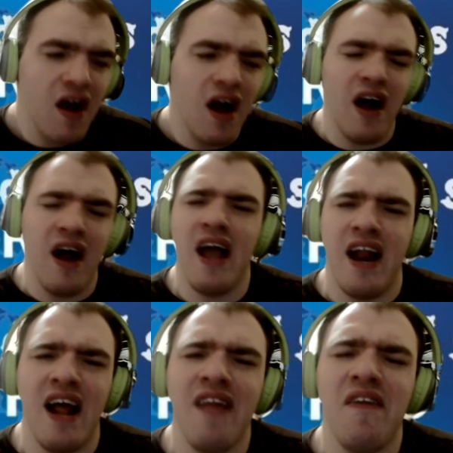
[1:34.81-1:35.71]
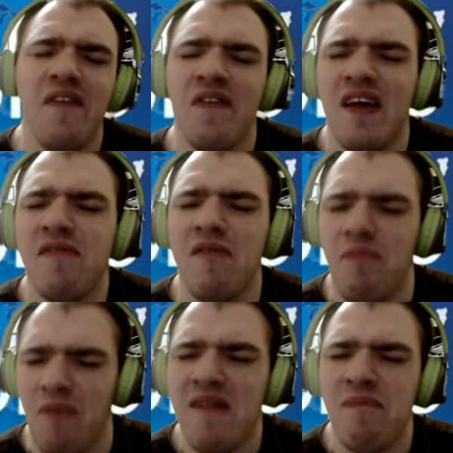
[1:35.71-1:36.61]
And I think that that's
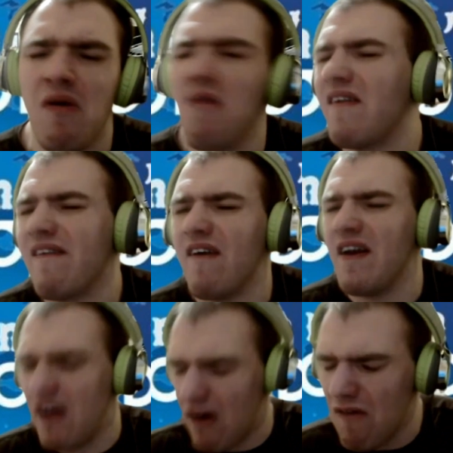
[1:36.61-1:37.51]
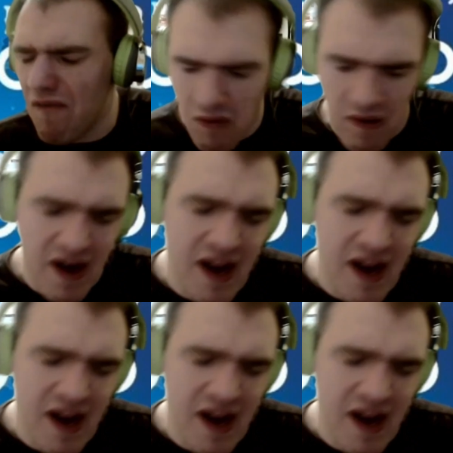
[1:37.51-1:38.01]
what baseball is trying to go for.